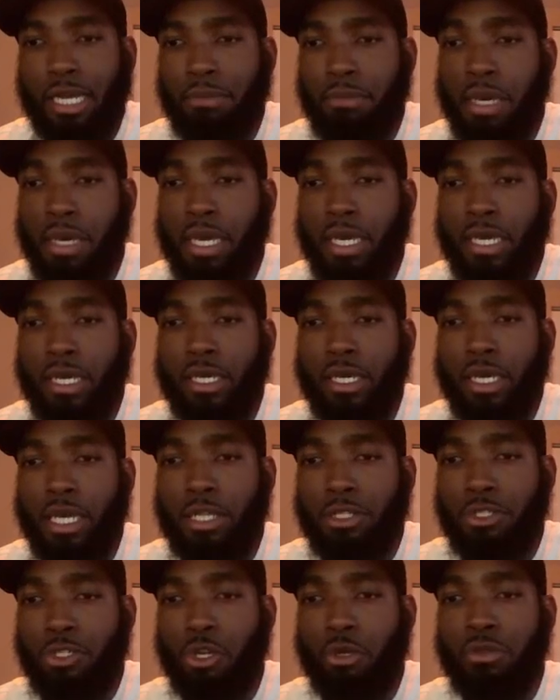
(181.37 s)
can make
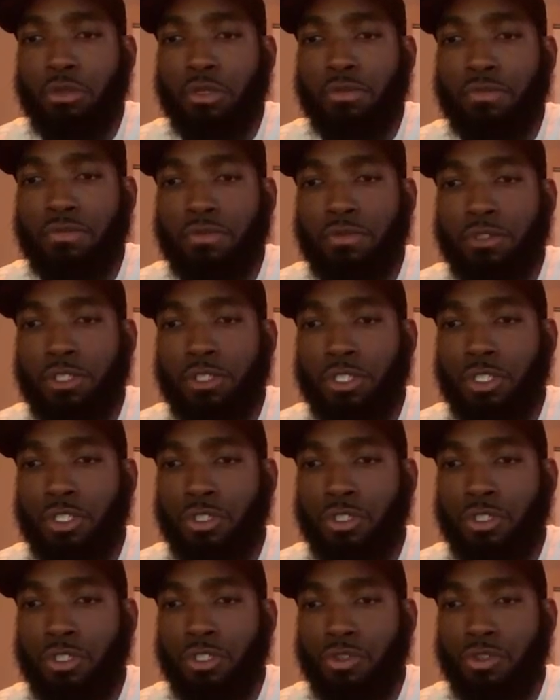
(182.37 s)
in terms of
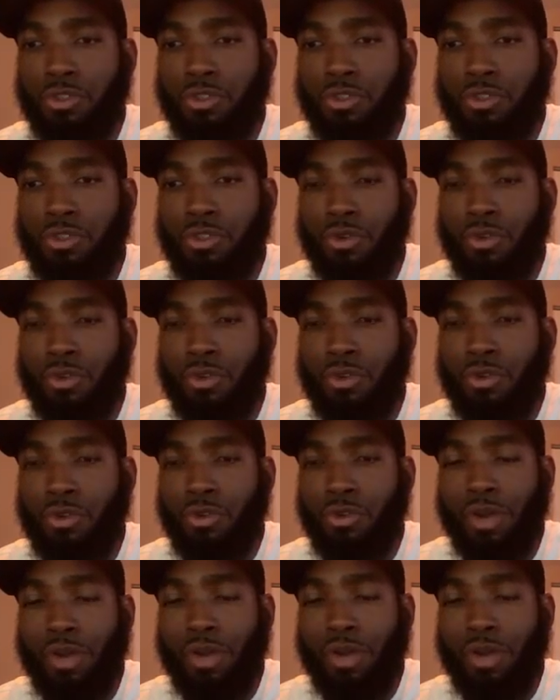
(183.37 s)
trading
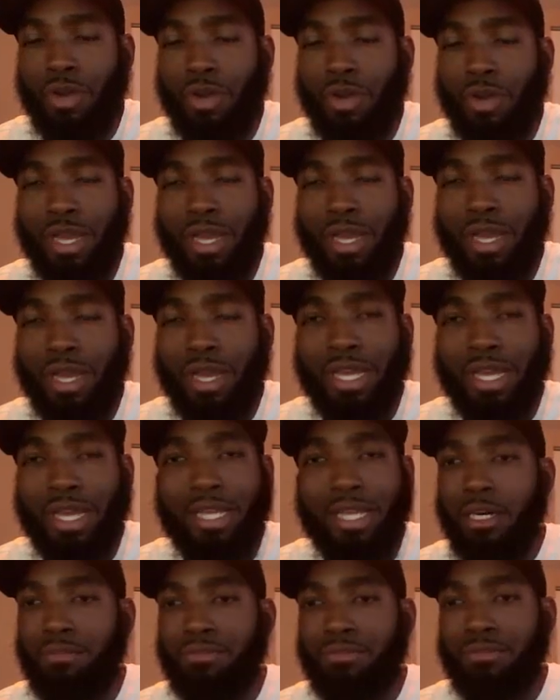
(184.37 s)
styles,
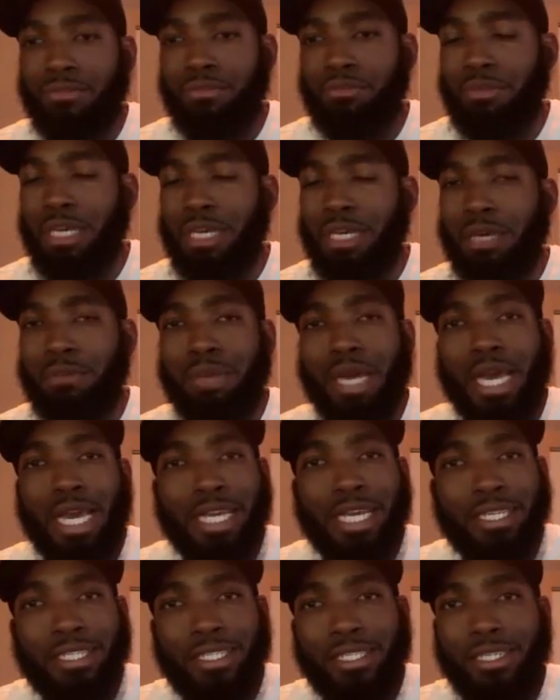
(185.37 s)
um, being
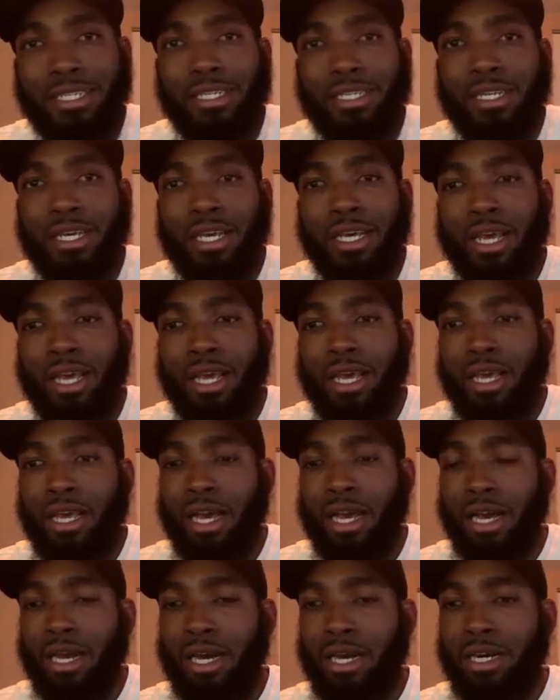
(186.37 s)
patient,
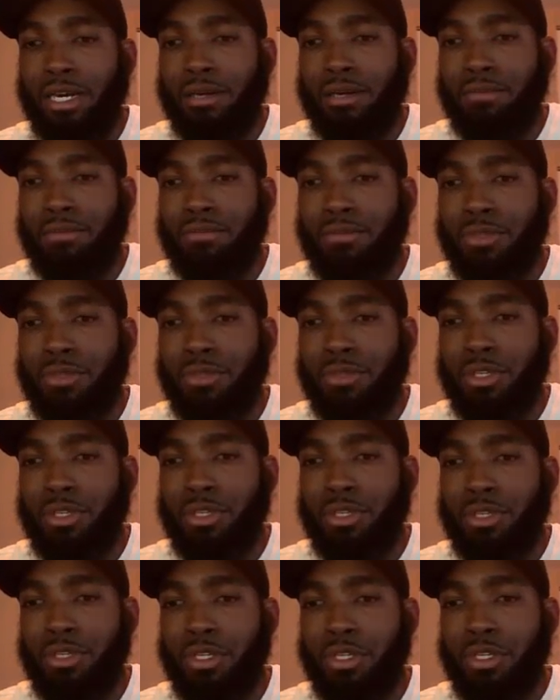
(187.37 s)
um, you
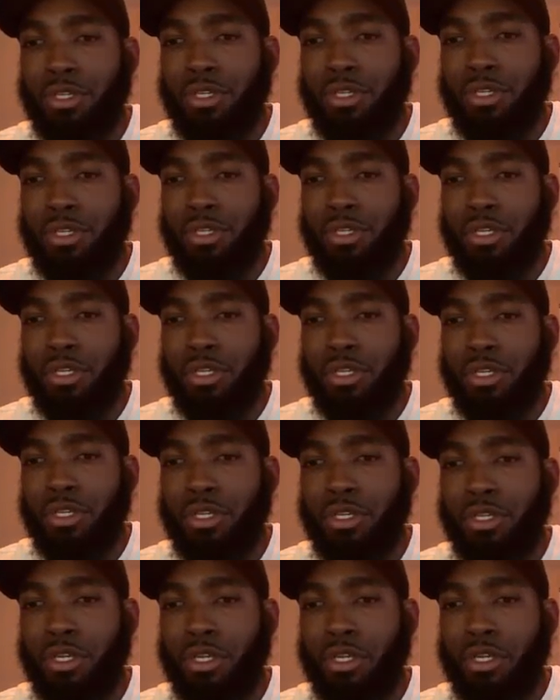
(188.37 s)
know, setting your
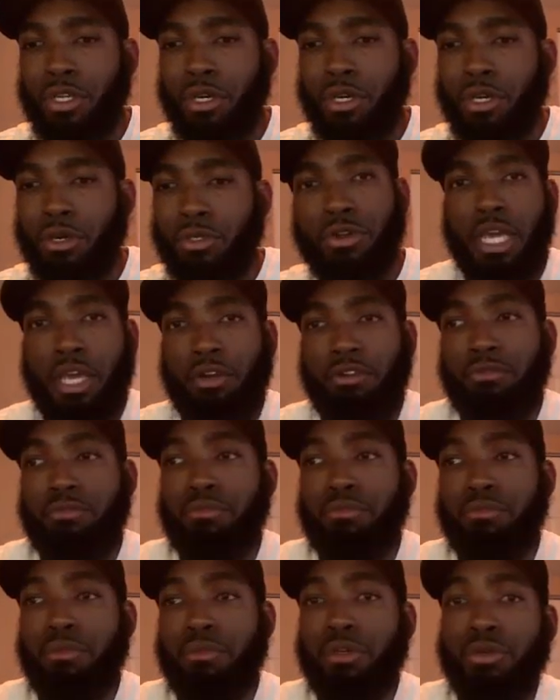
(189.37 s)
setting your
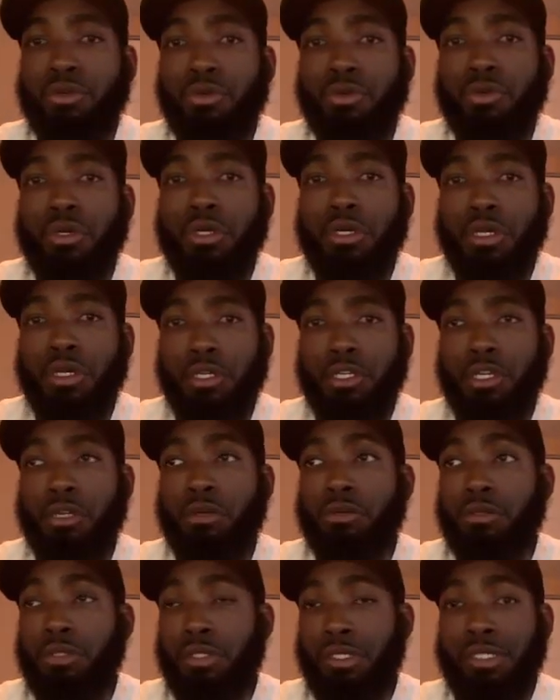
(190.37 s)
incremental, you
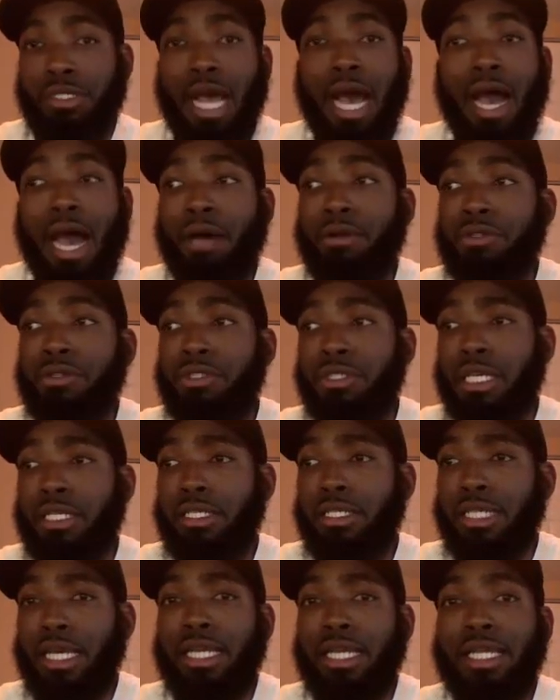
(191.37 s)
know, I'll say
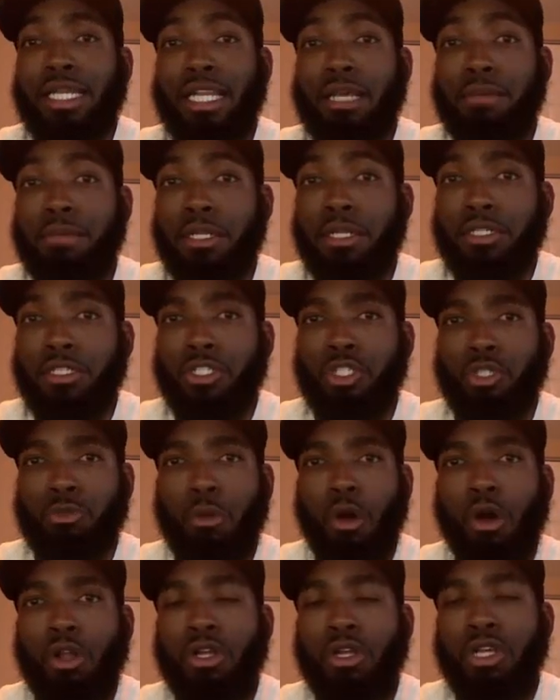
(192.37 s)
setting limits,
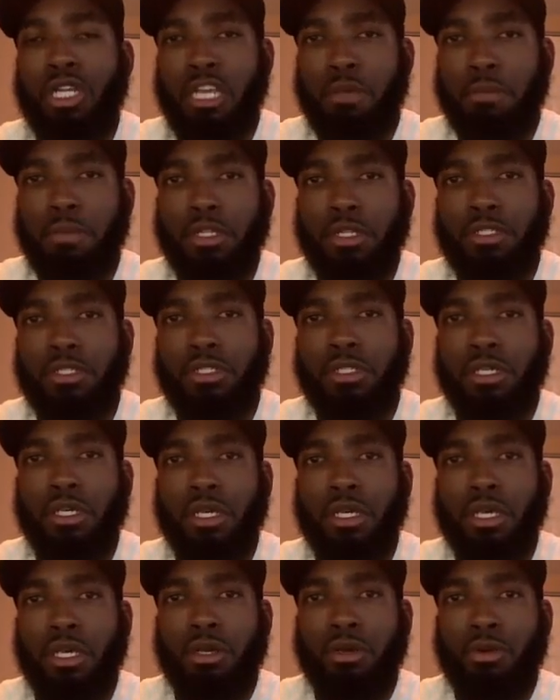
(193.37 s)
smaller limits,
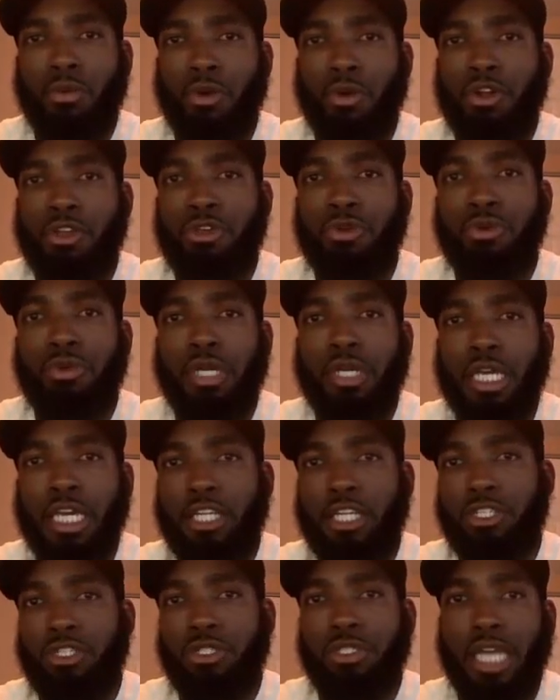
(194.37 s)
where you can
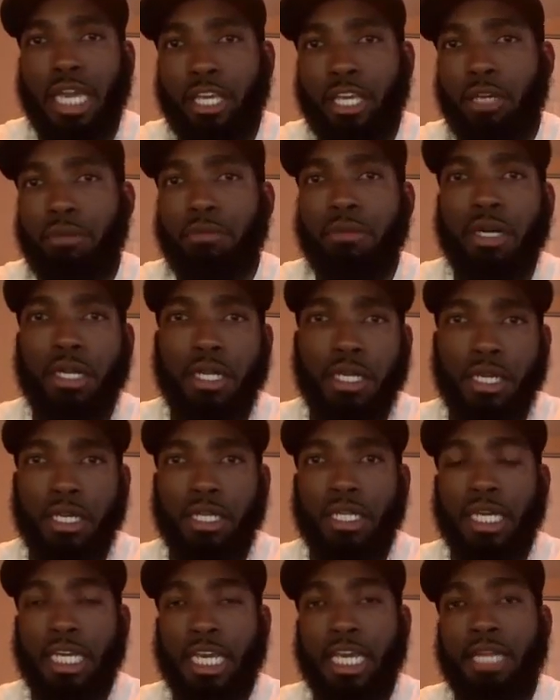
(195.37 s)
get take your money
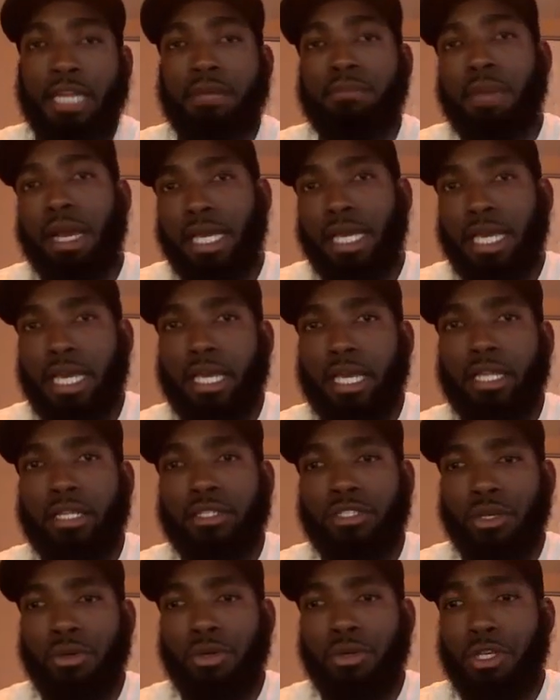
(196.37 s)
and getting back in,
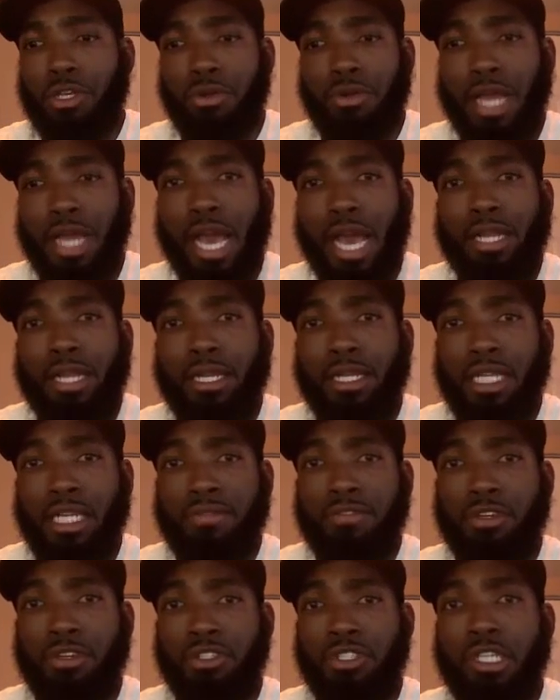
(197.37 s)
so that you're not
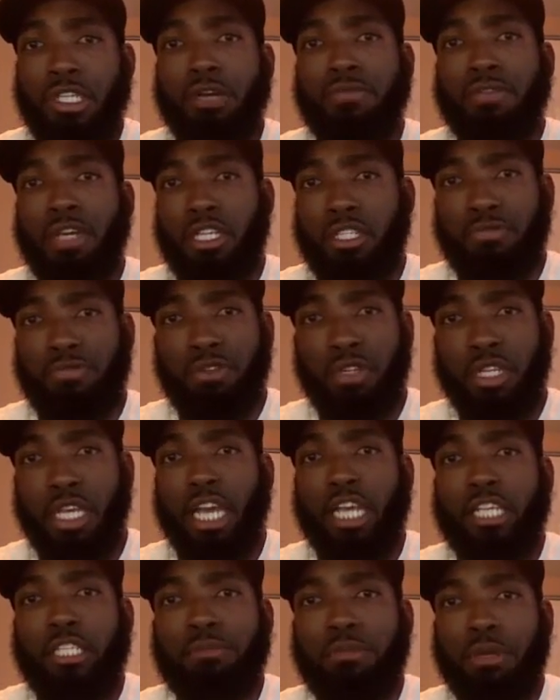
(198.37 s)
leaving yourself ex-
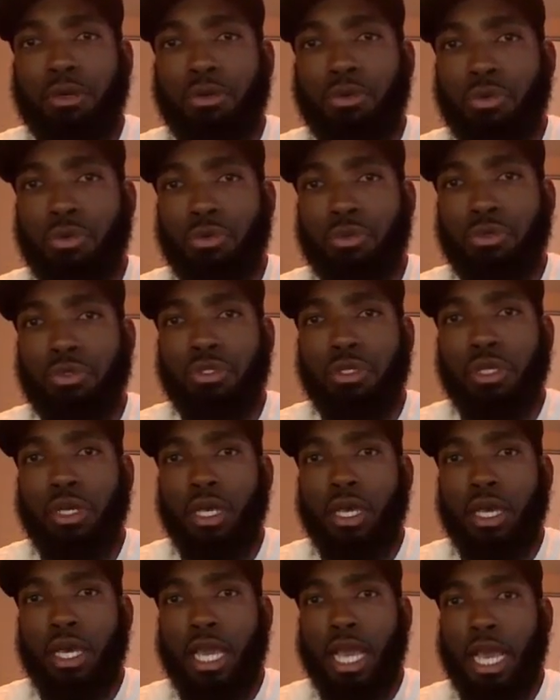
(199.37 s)
fully exposed
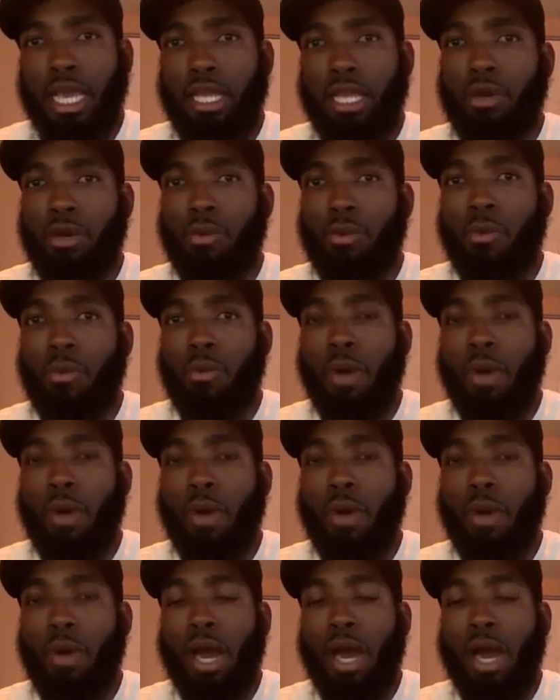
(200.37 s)
and wind up
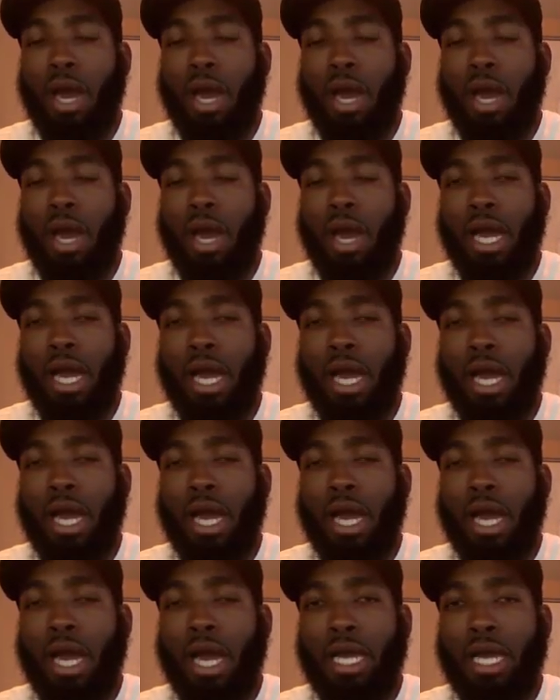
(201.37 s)
losing all that
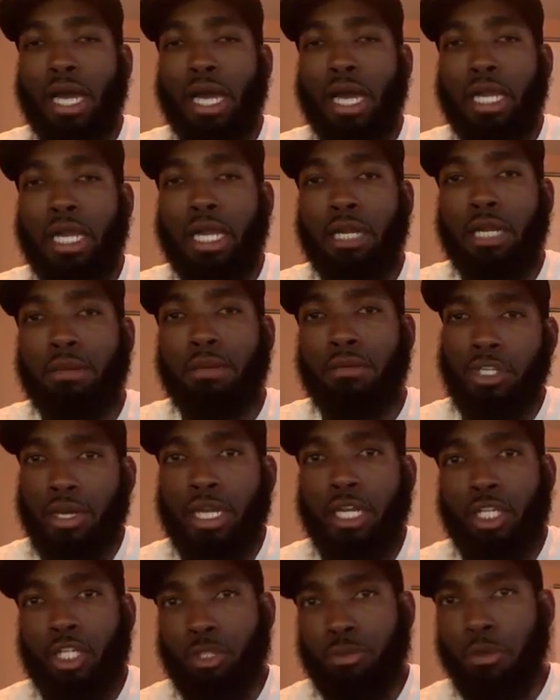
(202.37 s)
you have. You know, you can
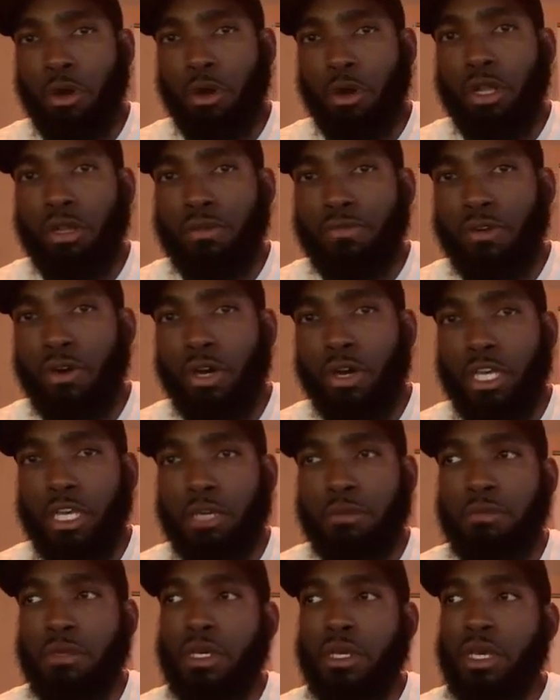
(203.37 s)
trade at a smaller
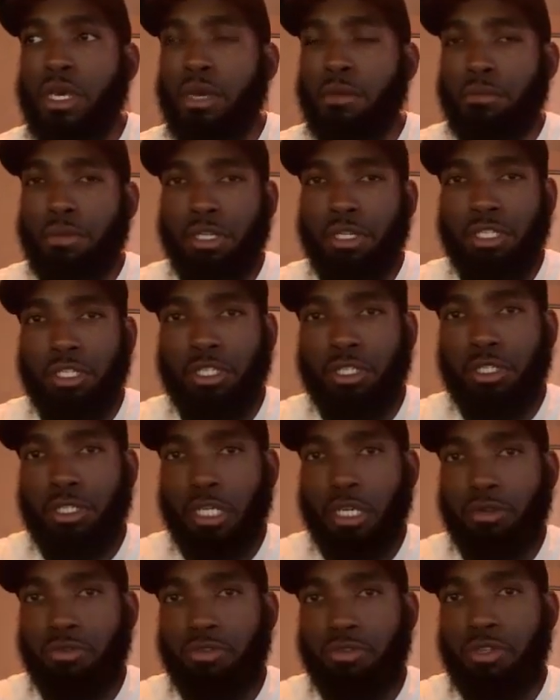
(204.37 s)
volume, but just
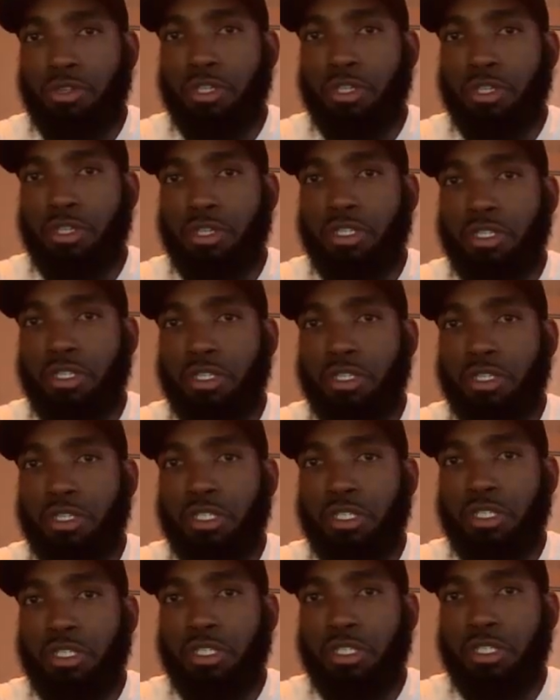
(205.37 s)
increase it as you
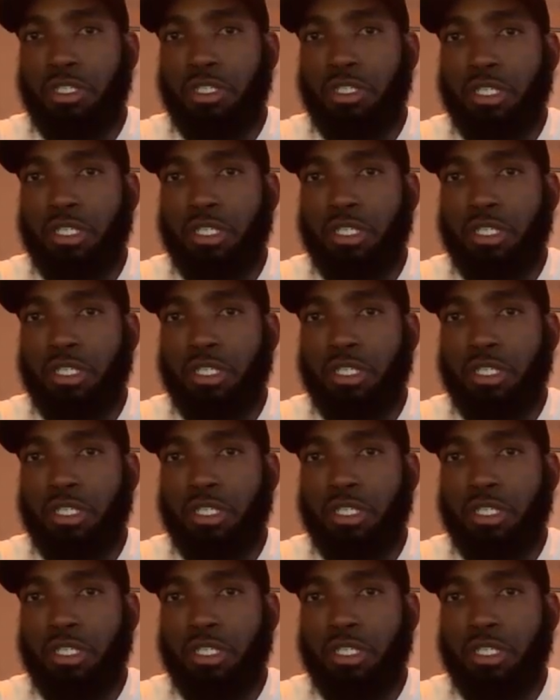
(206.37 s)
go.